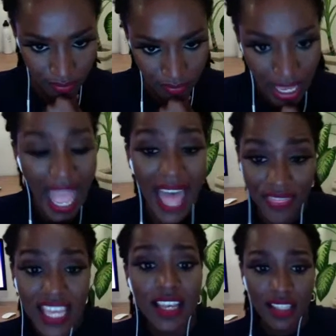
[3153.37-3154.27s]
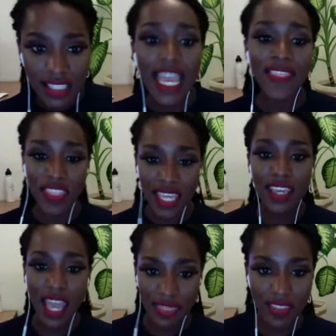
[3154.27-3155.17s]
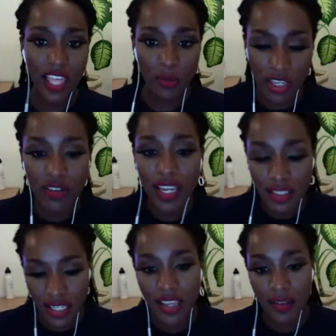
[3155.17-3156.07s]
yeah, I think that'll be great. Yeah, that's